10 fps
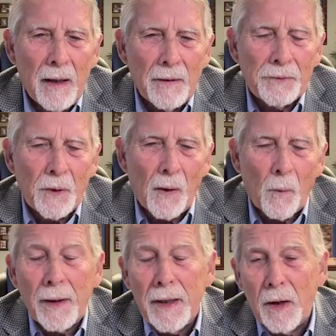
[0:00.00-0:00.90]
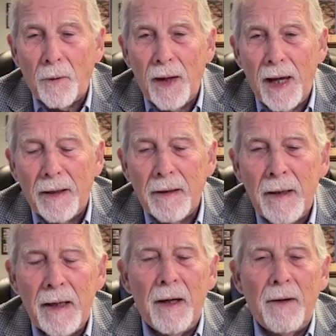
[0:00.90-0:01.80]
start working on that.
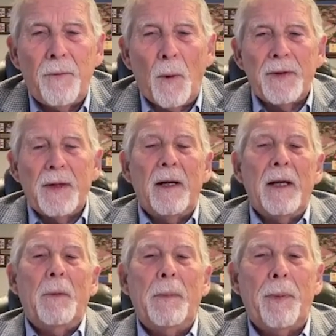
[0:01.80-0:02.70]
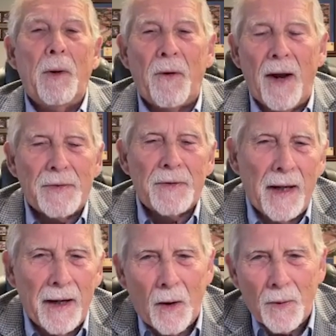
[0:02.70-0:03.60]
And unfortunately, we
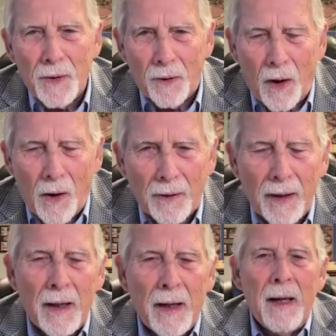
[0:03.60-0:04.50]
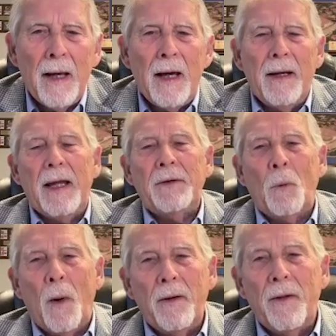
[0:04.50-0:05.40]
procrastinate all year long. And that's
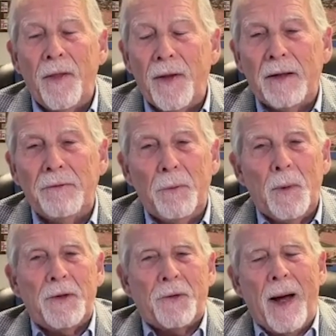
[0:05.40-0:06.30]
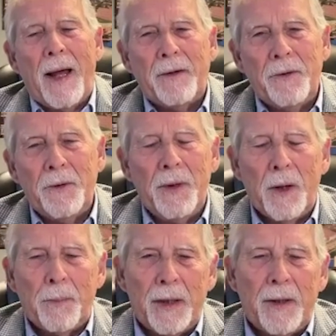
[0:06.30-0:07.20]
one of the things that we try to do here,
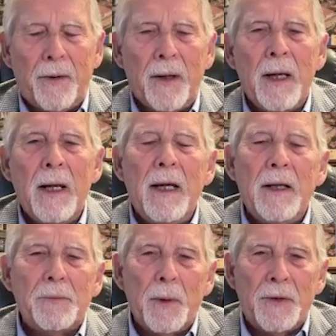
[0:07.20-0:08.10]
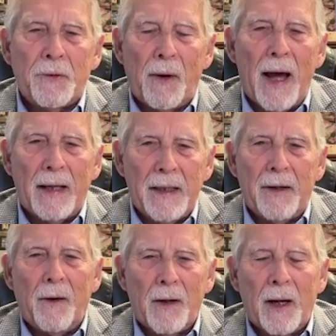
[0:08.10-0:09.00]
Peter, is we try to get
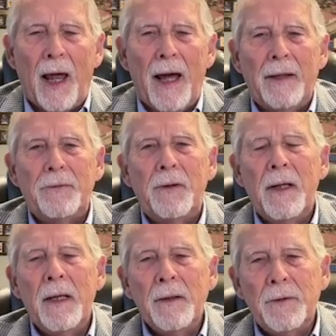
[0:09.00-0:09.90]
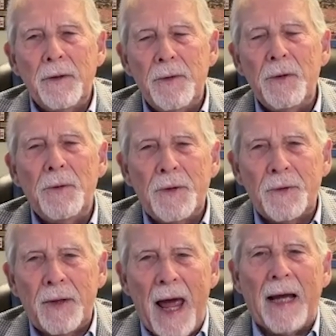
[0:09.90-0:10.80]
our clients to do
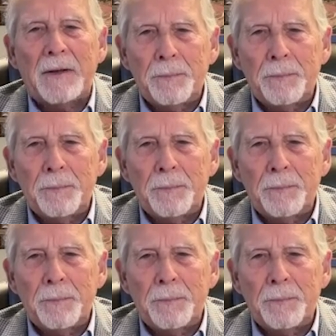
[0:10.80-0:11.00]
tax